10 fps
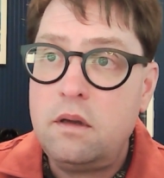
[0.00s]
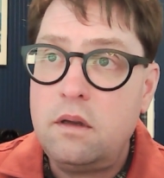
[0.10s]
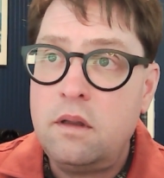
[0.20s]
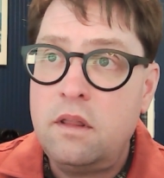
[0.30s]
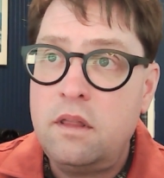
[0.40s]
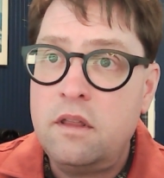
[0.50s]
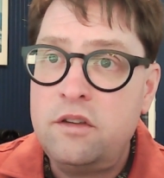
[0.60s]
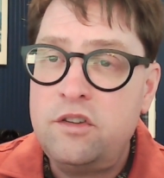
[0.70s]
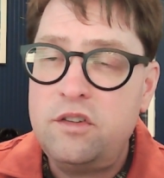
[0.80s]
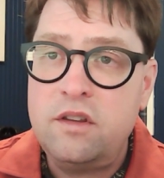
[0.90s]
The
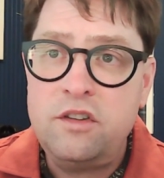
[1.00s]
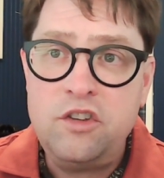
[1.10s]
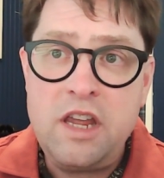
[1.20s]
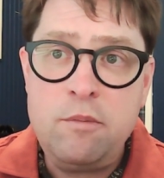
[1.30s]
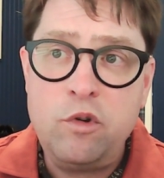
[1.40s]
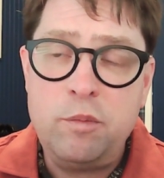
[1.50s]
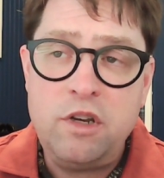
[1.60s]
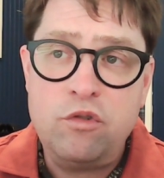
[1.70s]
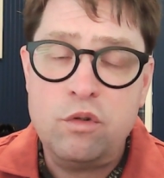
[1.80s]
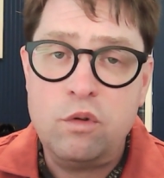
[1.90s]
same would
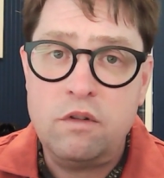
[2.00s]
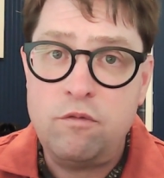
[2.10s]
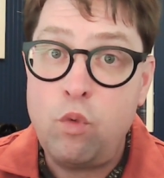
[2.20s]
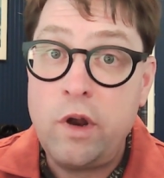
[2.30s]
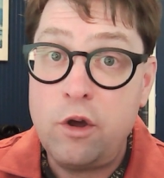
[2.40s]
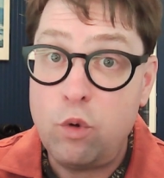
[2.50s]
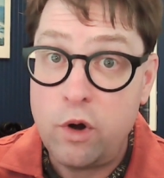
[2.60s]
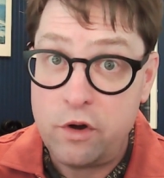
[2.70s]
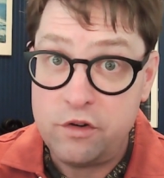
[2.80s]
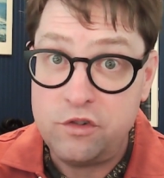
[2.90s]
be true of
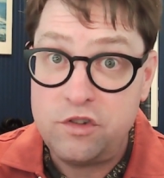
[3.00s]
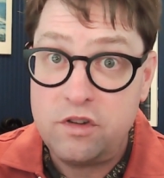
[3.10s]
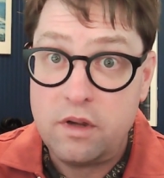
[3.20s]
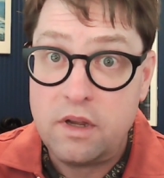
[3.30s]
widowers.